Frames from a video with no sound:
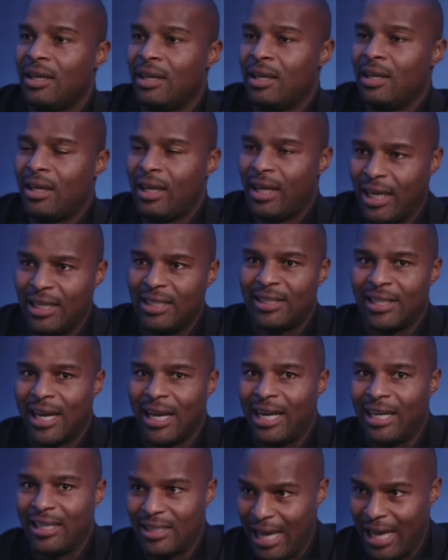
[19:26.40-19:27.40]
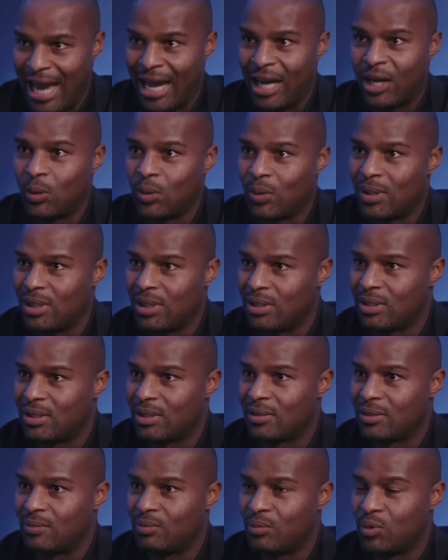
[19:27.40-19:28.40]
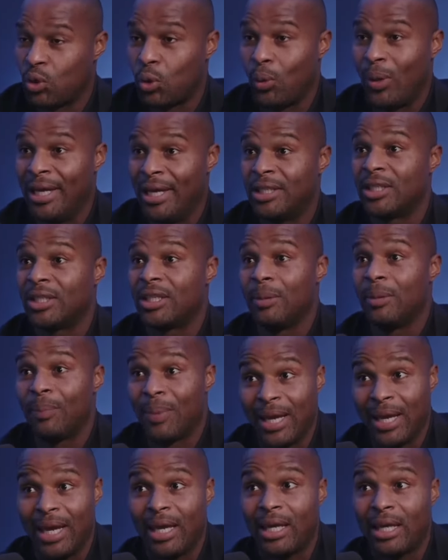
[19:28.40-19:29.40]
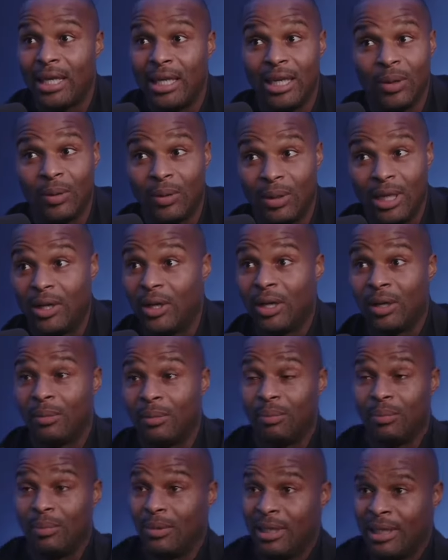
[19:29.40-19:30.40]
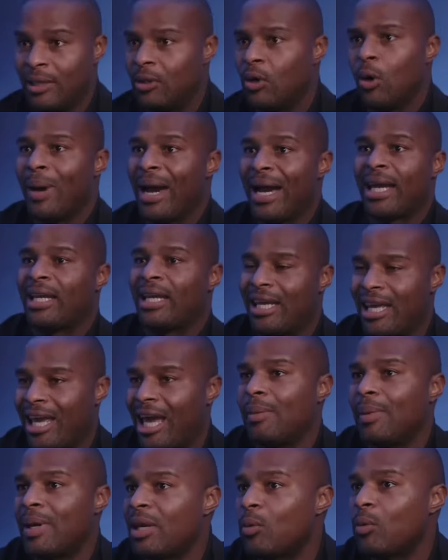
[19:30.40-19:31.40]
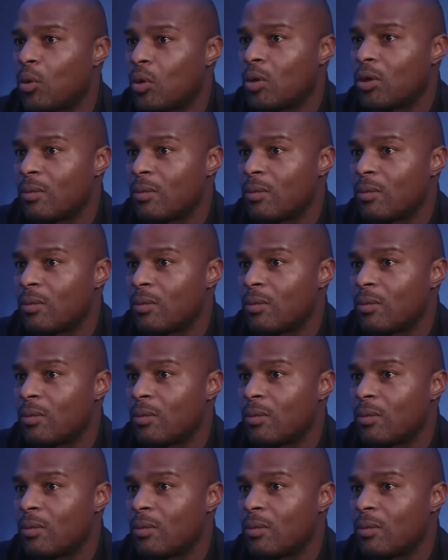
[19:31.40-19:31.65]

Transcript: he said his ankle was too injured to play. He couldn't go back in the game anymore.